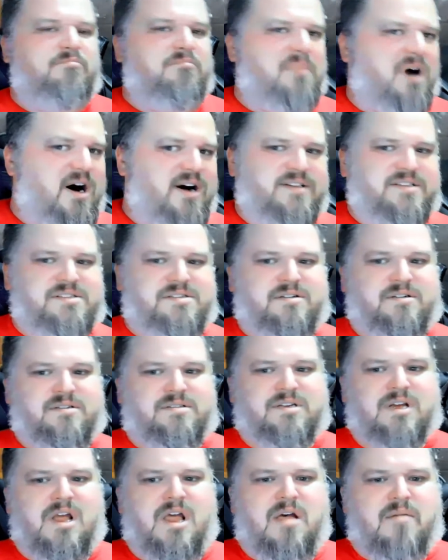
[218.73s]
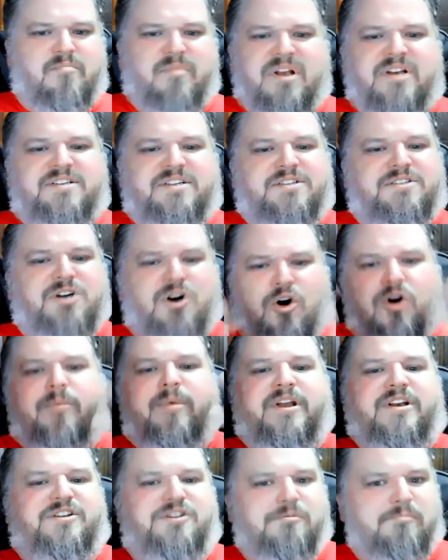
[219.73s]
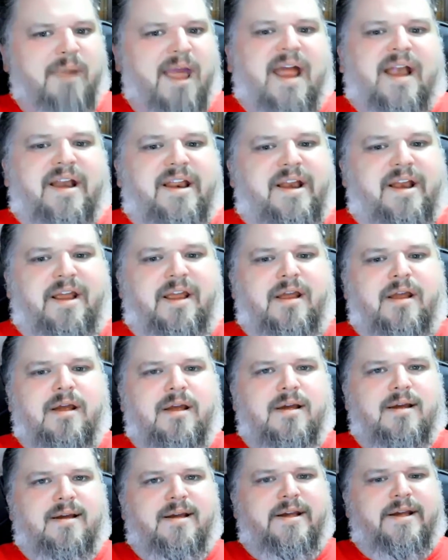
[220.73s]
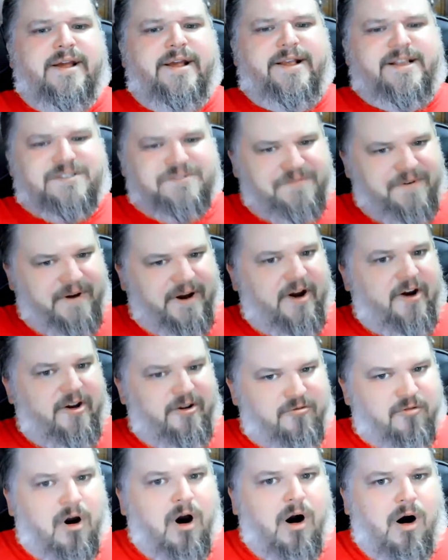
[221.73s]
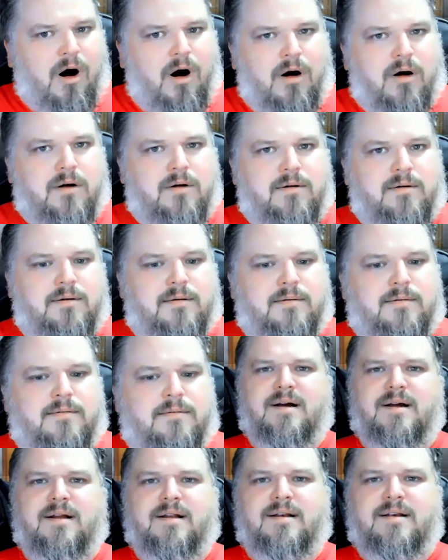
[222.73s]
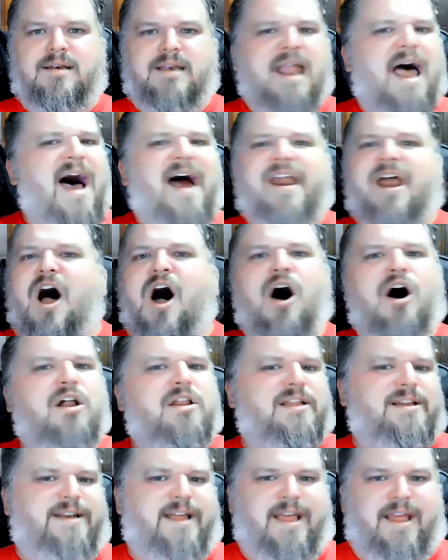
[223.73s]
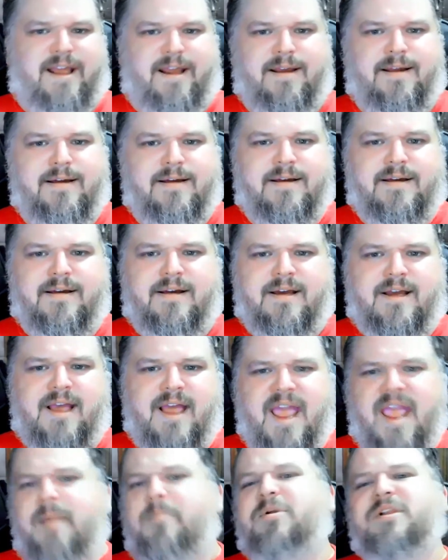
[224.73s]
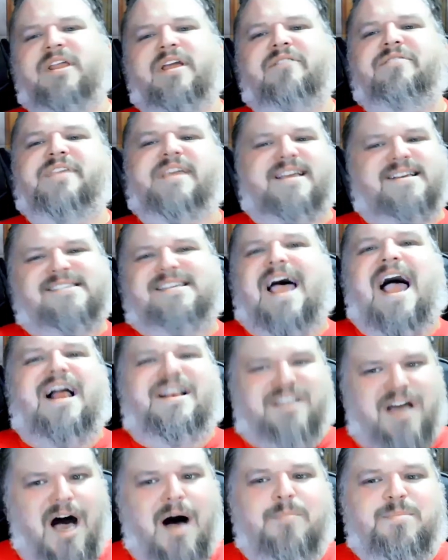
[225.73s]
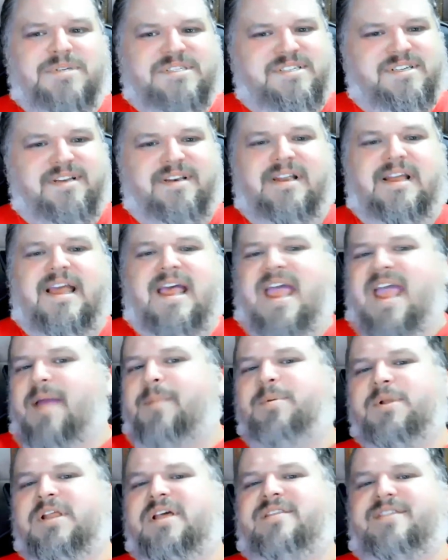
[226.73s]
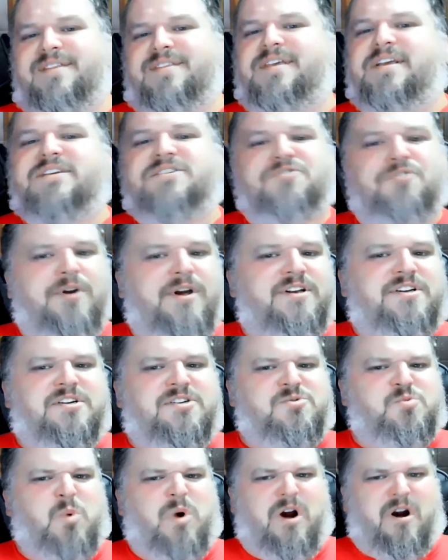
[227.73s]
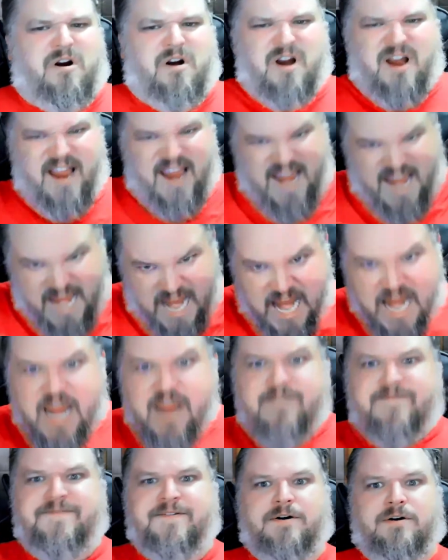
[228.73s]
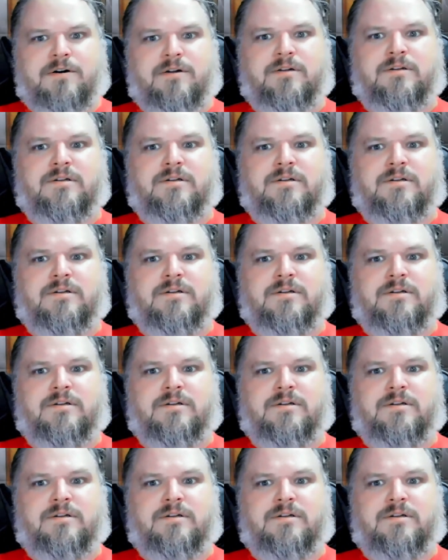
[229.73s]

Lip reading: monsters meant to torment humanity is very wrong. Not Holliday. He believed the exact opposite. He believed that these creatures were evil